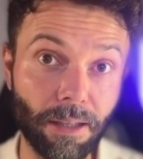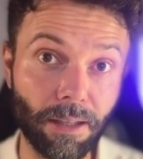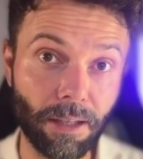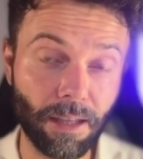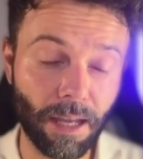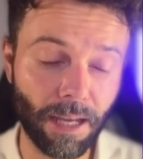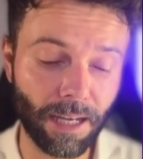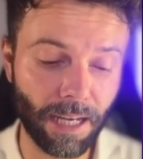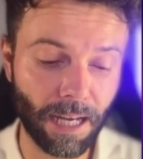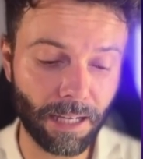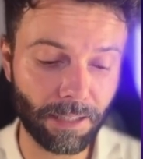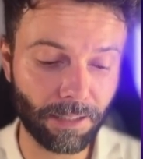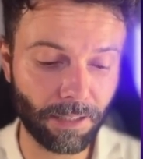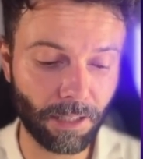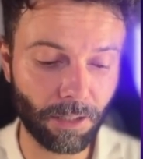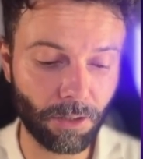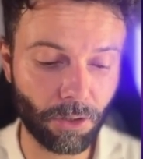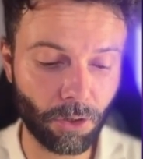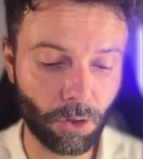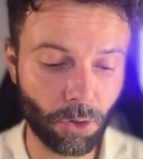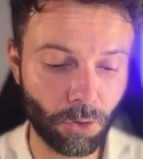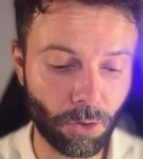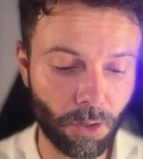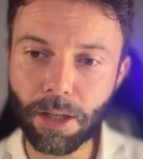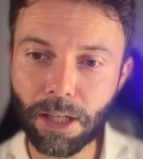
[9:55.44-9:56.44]
I ask it
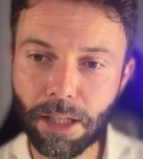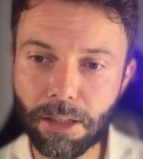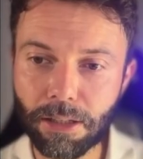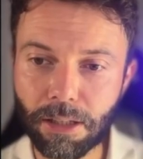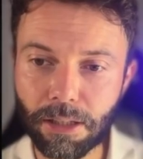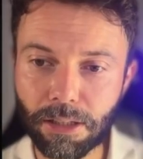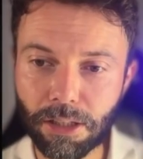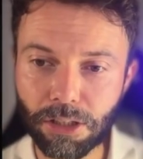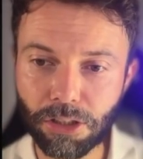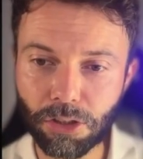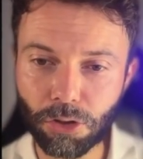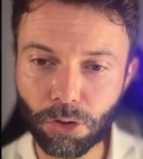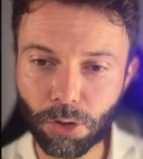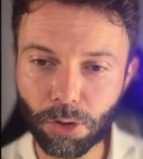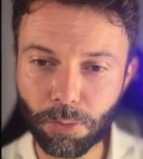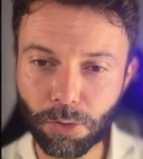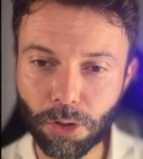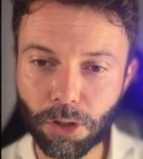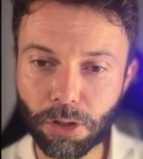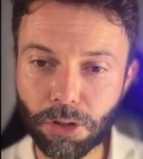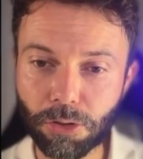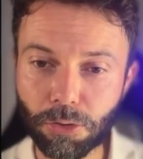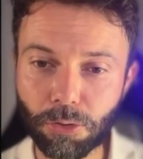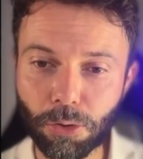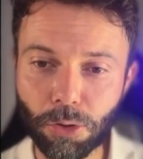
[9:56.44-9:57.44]
to create the
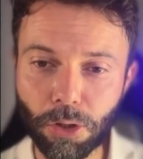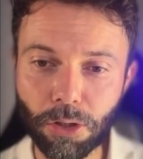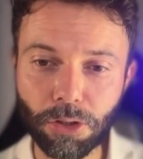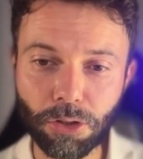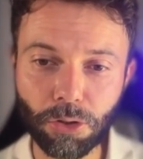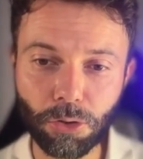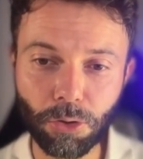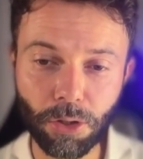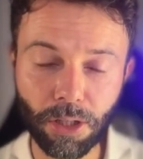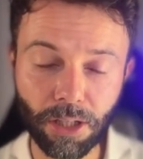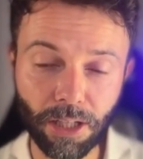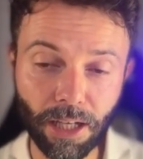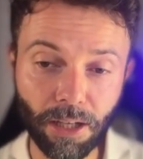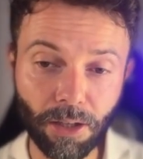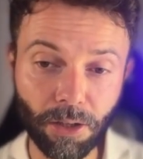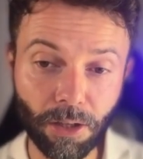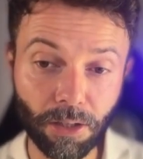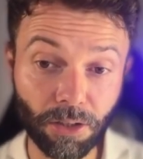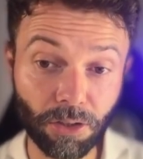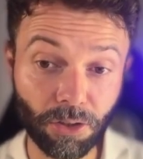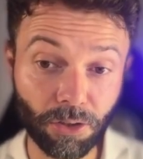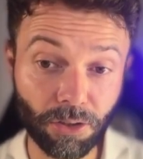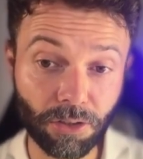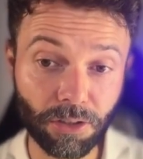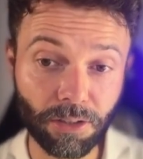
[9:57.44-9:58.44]
descriptions for the 3
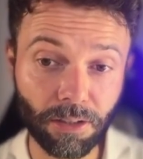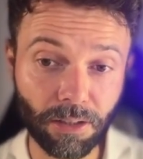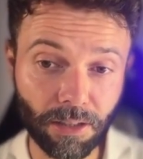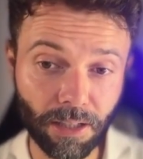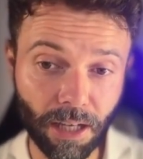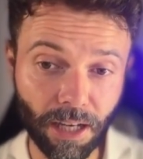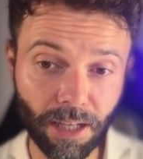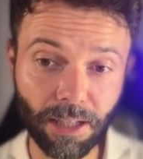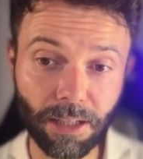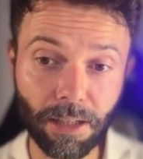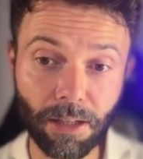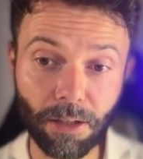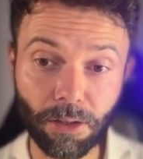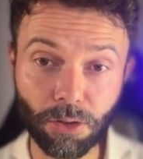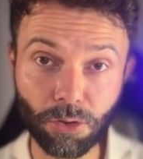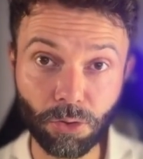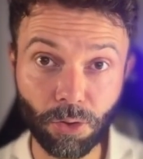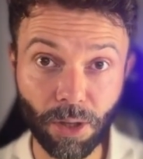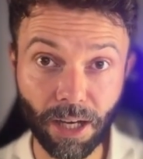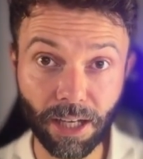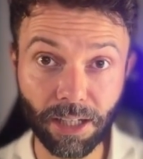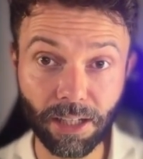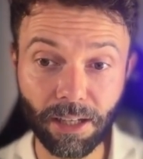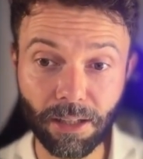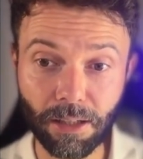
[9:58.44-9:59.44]
characters, knight,
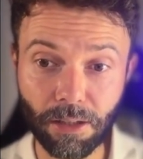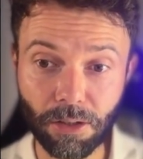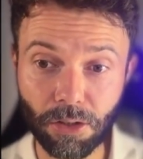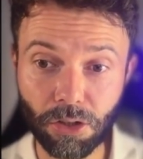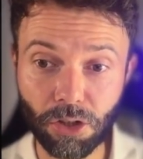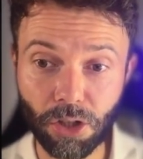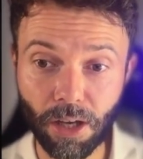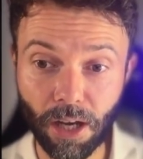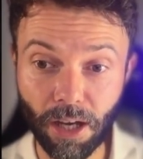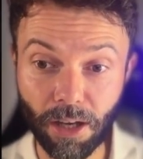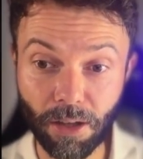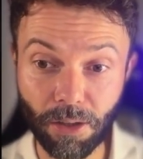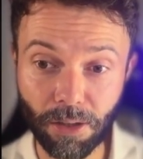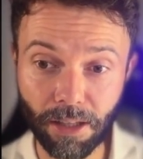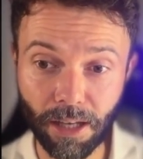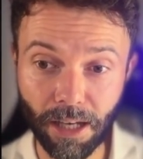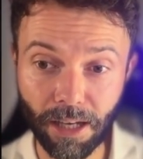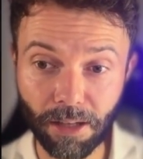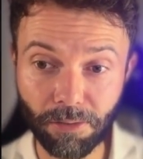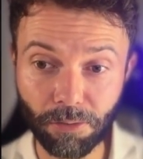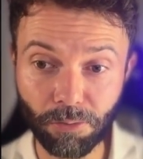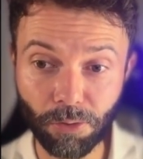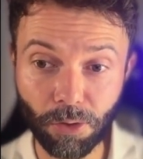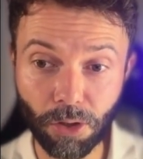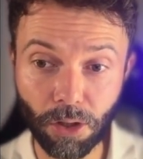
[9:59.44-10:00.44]
dragon, child,
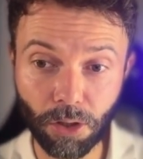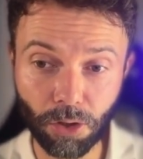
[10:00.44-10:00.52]
and for the